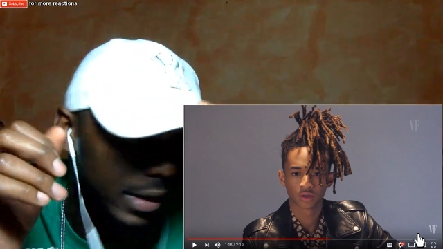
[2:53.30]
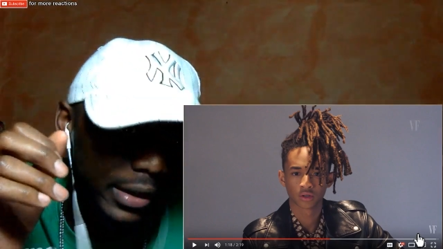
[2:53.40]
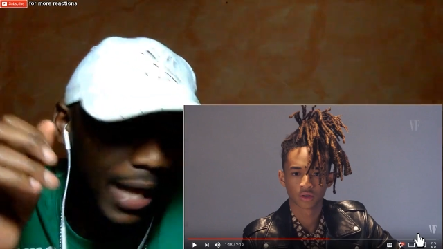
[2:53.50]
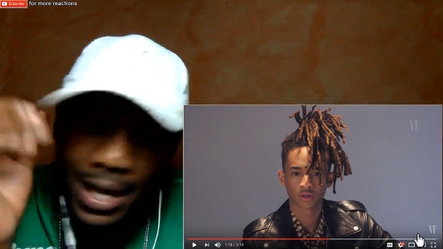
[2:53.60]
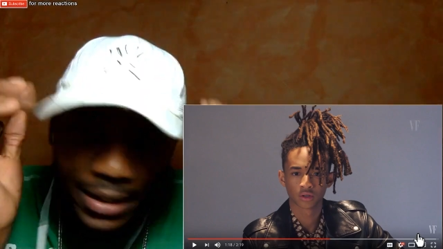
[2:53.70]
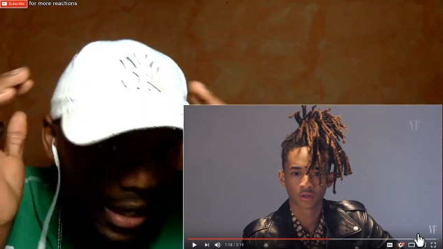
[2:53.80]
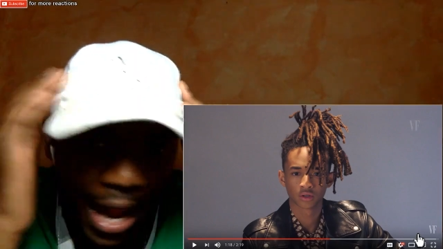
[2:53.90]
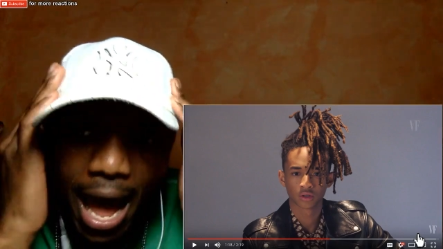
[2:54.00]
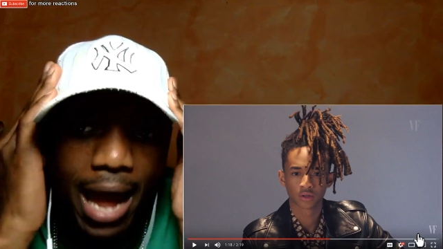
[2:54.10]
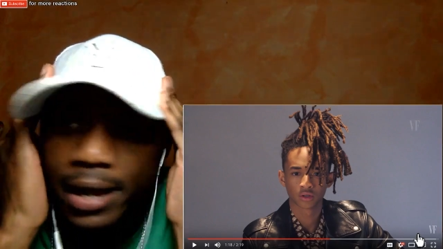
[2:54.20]
Speaker 1: That's a
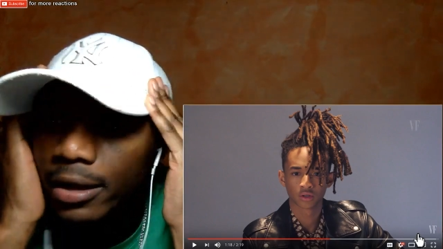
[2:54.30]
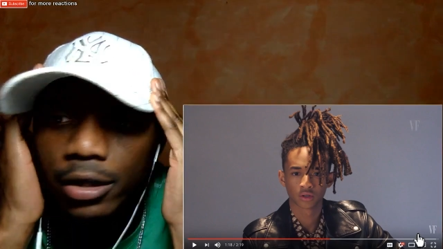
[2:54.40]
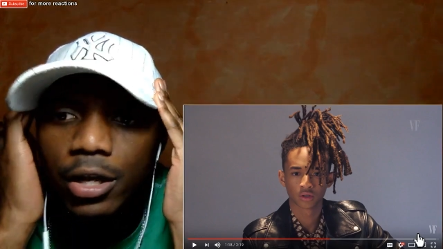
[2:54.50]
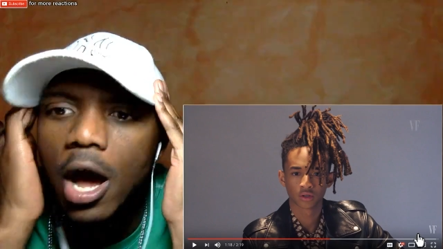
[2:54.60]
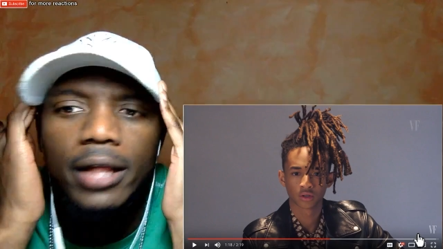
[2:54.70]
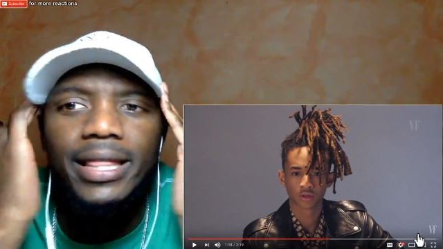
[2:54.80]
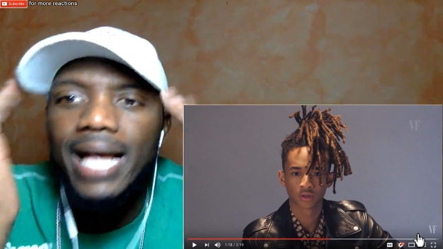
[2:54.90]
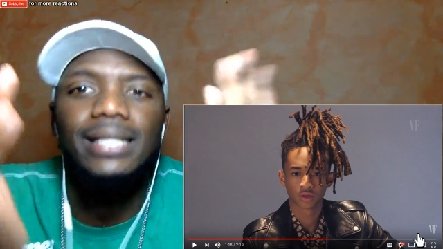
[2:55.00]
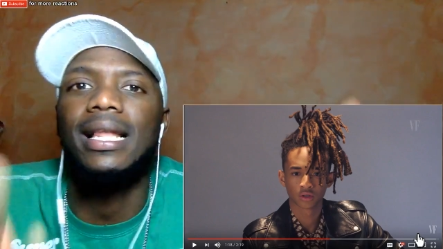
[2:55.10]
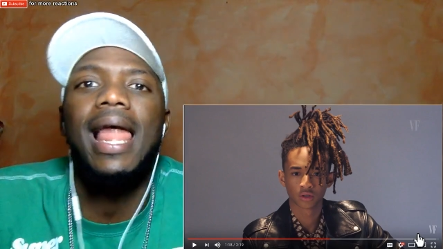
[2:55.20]
lie. Nah,
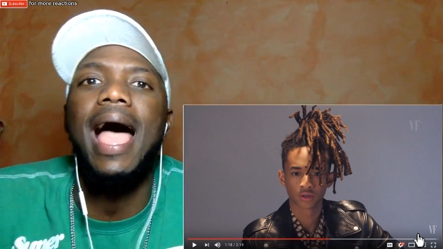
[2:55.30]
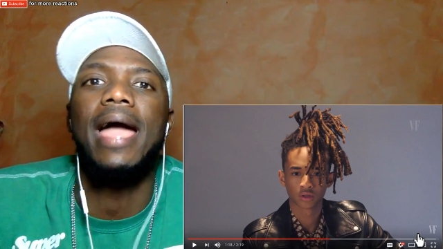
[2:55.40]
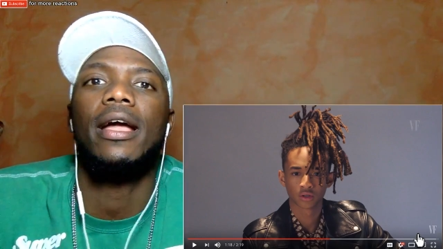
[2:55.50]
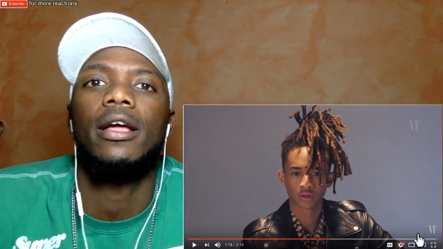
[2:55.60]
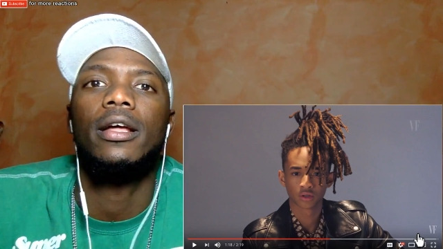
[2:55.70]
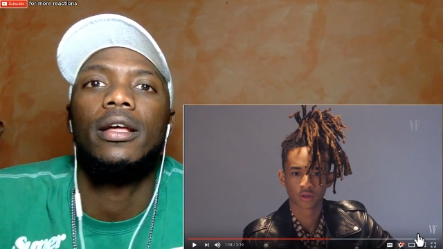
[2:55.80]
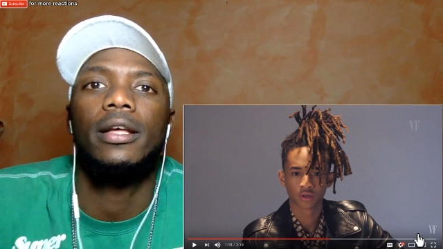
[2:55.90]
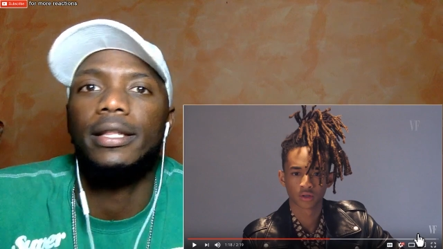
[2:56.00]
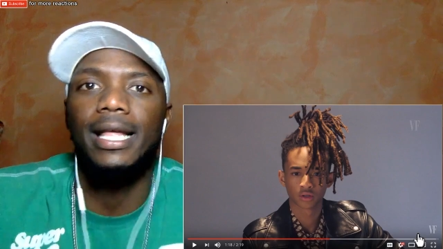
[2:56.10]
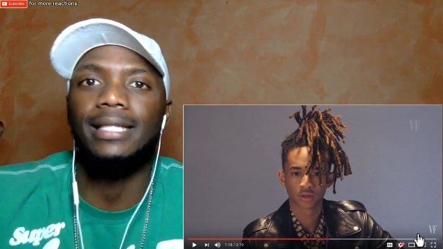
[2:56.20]
that's a lie.
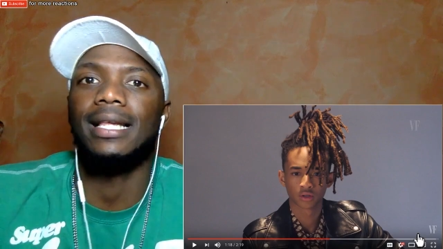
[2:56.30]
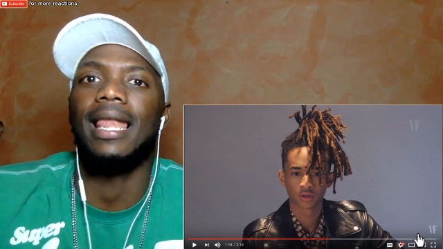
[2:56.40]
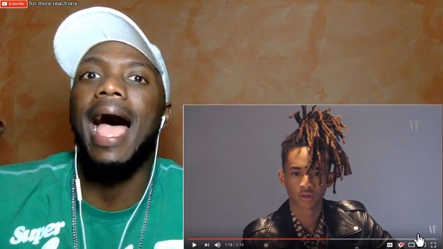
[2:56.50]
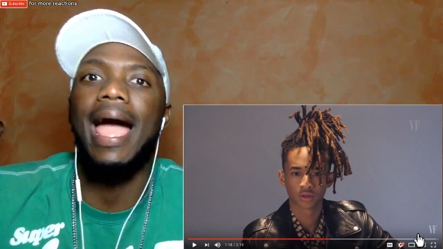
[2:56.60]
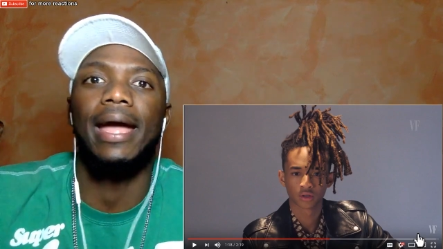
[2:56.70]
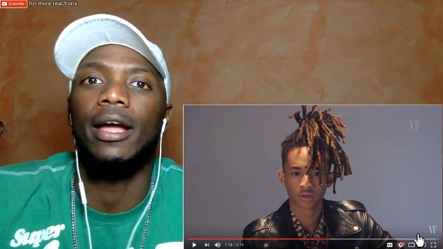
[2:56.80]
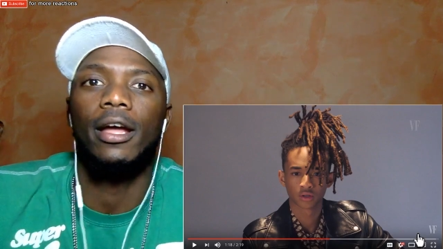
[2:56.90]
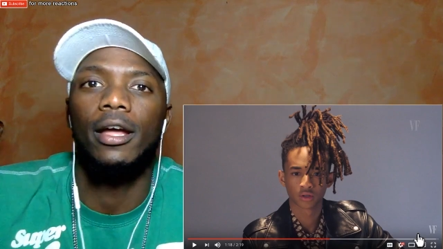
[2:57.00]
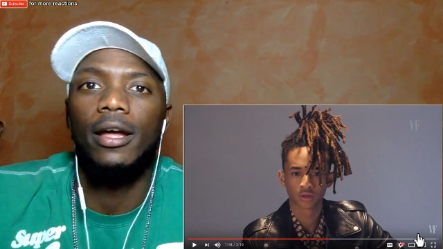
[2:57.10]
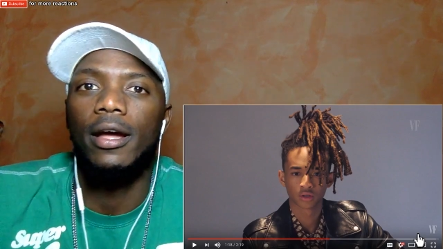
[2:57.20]
That's a lie.
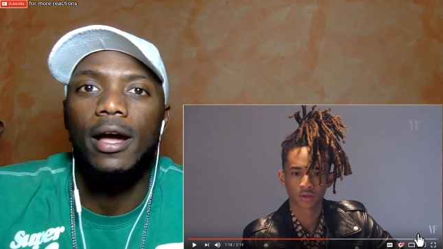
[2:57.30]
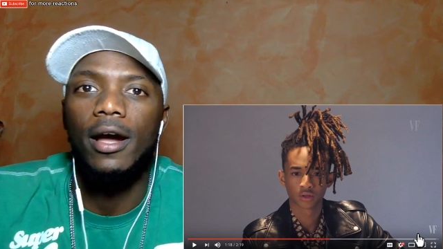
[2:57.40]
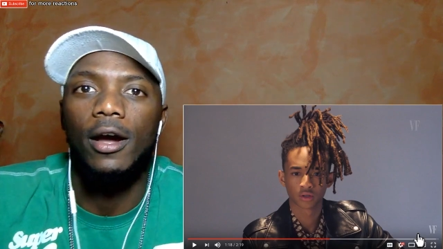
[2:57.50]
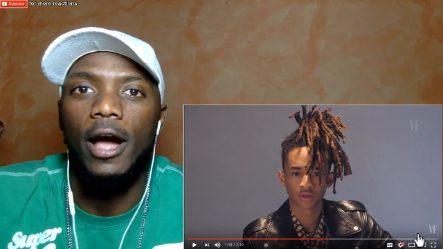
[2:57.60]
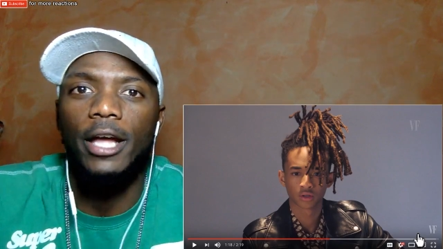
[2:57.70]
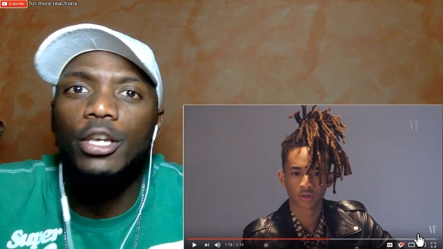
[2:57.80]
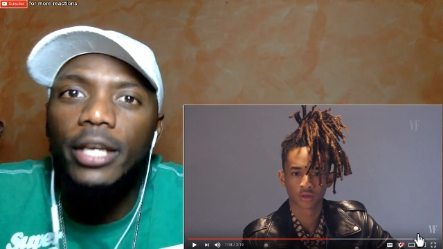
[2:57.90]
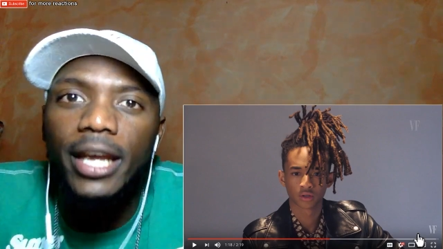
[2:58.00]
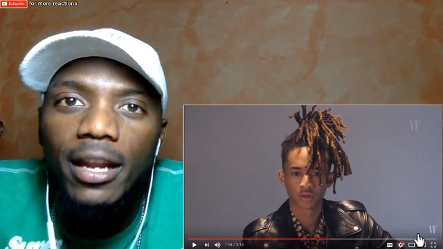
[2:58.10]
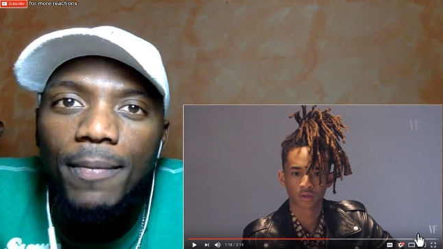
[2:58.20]
Are you
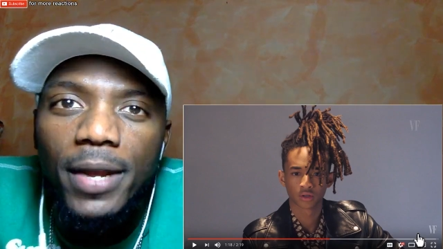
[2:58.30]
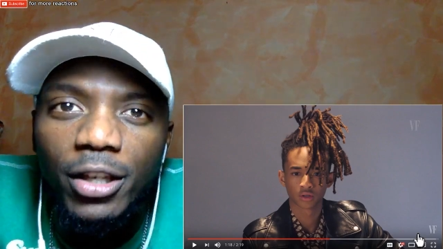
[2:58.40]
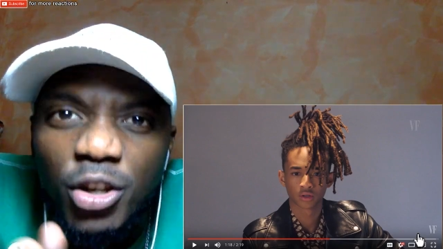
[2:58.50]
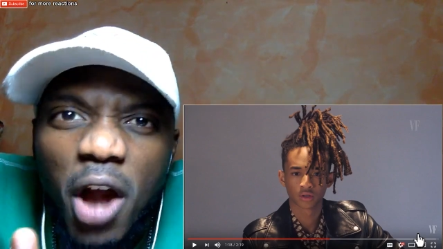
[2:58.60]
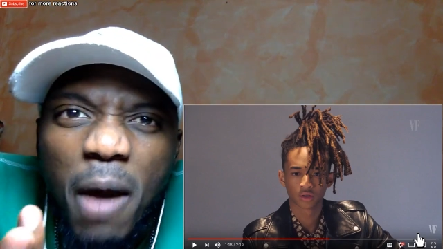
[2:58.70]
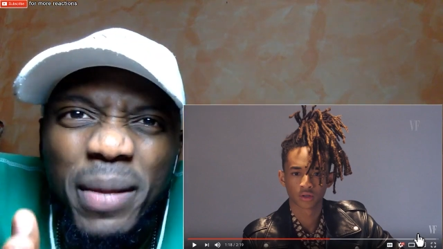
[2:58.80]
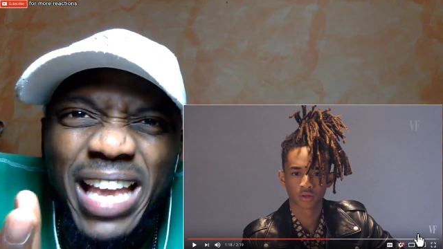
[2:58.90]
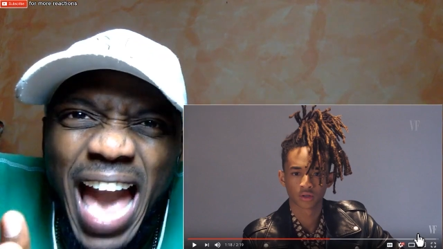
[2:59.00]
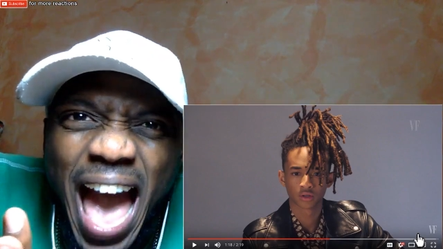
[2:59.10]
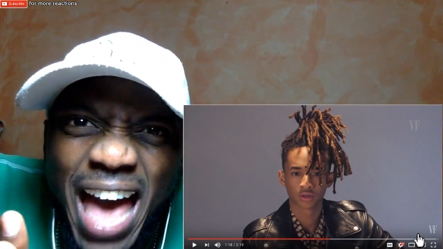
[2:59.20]
kidding me? Do you know how
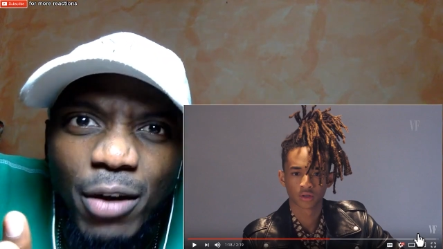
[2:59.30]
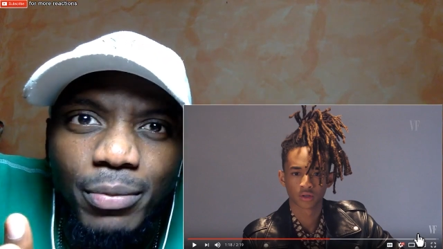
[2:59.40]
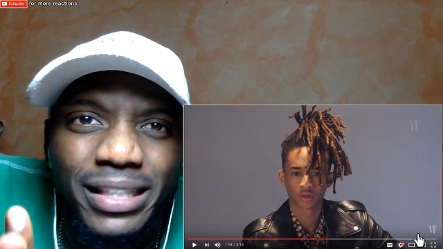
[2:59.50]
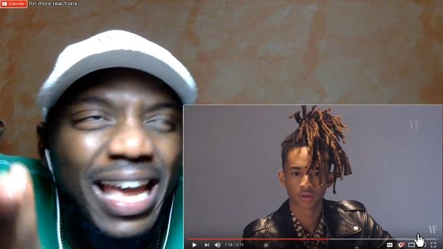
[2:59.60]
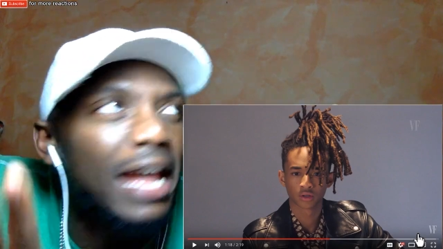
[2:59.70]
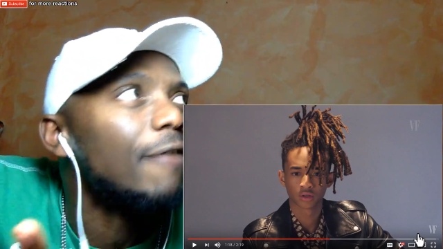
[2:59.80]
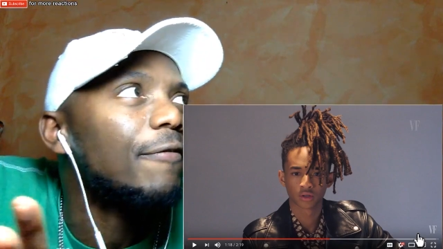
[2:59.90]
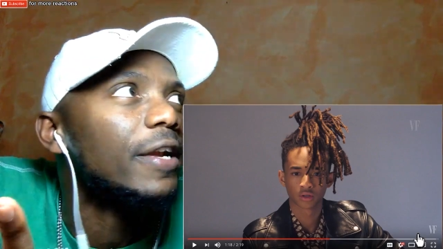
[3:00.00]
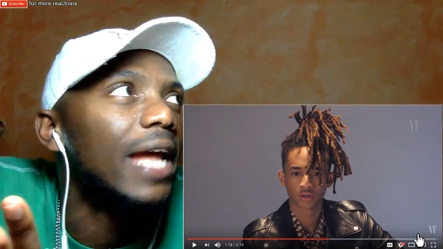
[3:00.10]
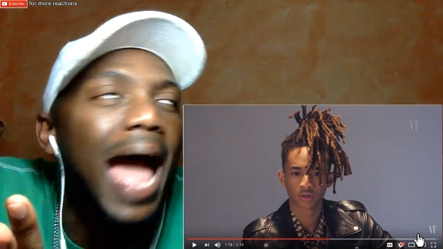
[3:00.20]
many atoms? They're
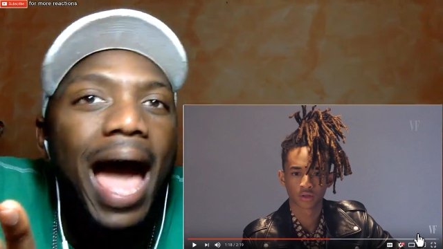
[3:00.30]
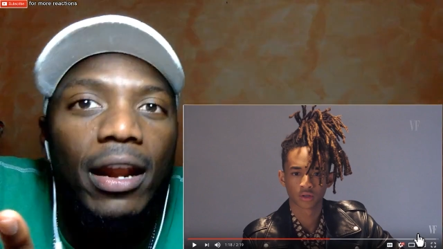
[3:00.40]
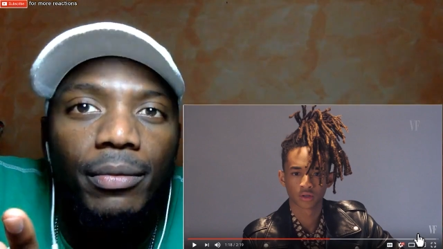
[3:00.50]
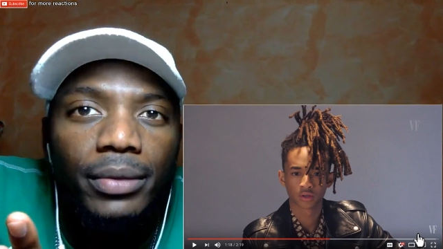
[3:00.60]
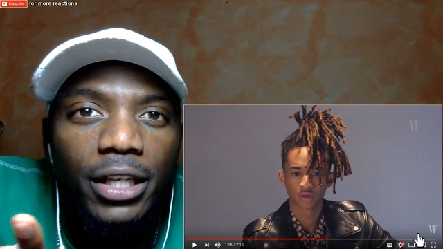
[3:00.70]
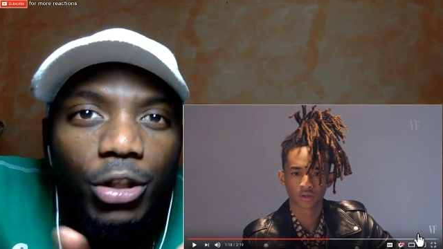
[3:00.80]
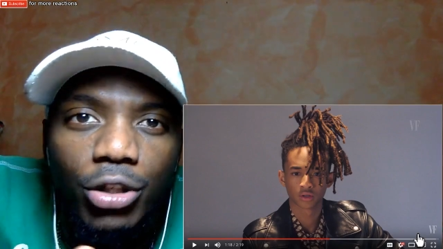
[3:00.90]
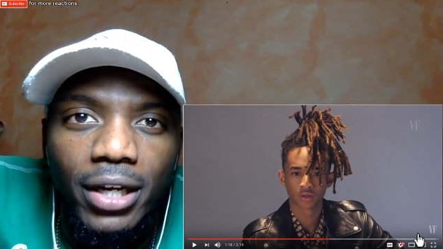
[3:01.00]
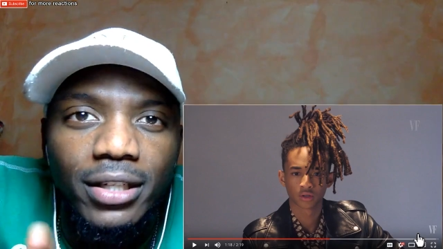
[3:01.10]
infinite atoms. Are you trying to